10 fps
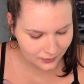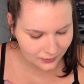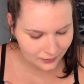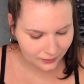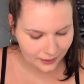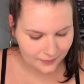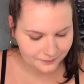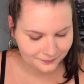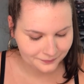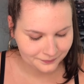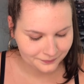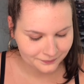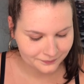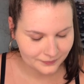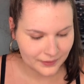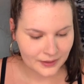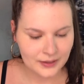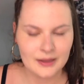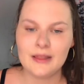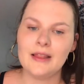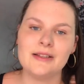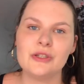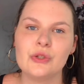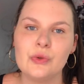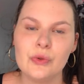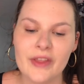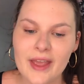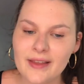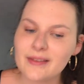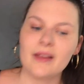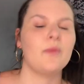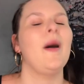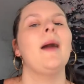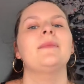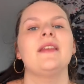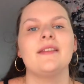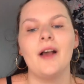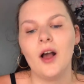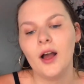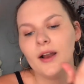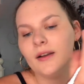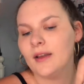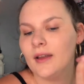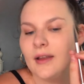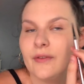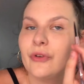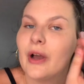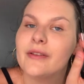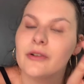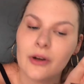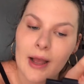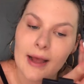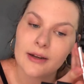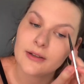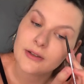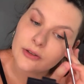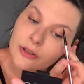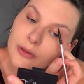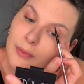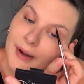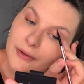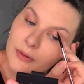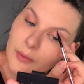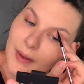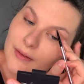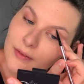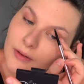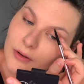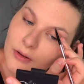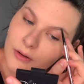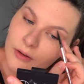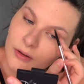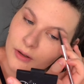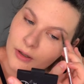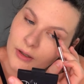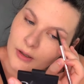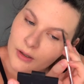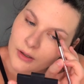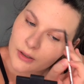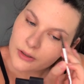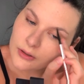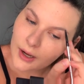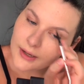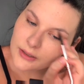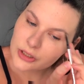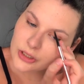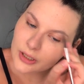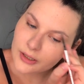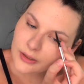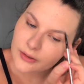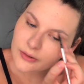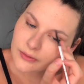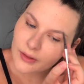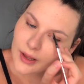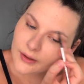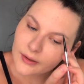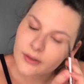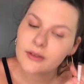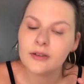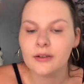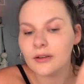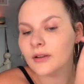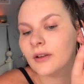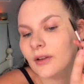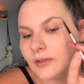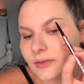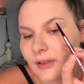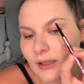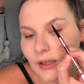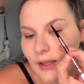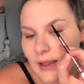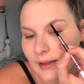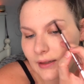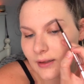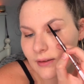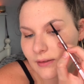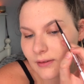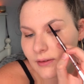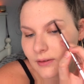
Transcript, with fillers: Okay, let's do this. Let's pop this on. If you guys don't know how to do your brows with the pencil, you kind of just kind of like flick it like this.